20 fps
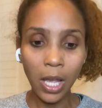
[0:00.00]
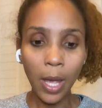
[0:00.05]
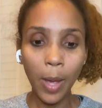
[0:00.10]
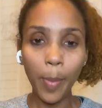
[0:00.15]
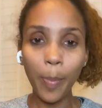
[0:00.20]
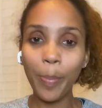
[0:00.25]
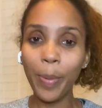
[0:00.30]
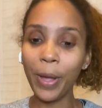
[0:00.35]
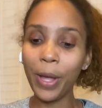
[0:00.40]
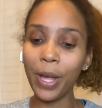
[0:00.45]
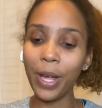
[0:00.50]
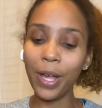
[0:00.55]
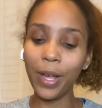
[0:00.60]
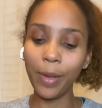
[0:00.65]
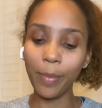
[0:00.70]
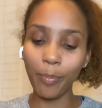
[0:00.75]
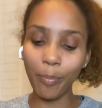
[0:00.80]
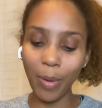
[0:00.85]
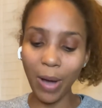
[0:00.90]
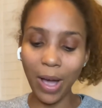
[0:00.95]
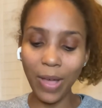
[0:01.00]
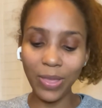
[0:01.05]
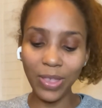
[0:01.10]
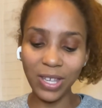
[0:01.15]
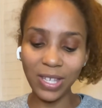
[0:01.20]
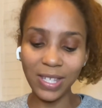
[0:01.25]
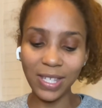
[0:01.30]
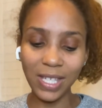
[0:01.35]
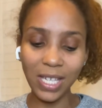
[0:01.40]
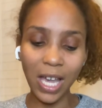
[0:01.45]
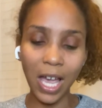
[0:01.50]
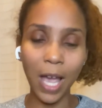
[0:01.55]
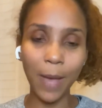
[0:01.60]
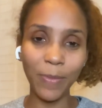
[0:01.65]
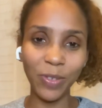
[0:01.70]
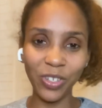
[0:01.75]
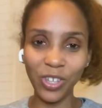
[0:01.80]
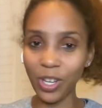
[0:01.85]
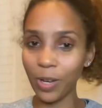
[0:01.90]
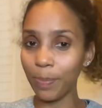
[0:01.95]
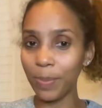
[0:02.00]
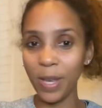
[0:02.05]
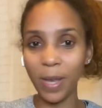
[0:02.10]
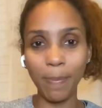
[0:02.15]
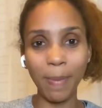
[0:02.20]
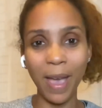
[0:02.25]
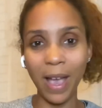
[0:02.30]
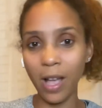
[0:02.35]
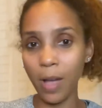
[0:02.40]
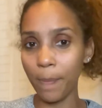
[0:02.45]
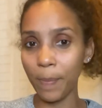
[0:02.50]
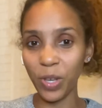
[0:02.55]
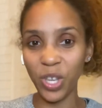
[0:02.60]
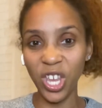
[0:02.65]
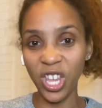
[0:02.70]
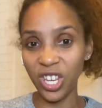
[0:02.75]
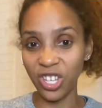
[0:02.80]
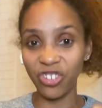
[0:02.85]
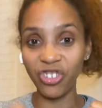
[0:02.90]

But by this time, it's going to pick back up again,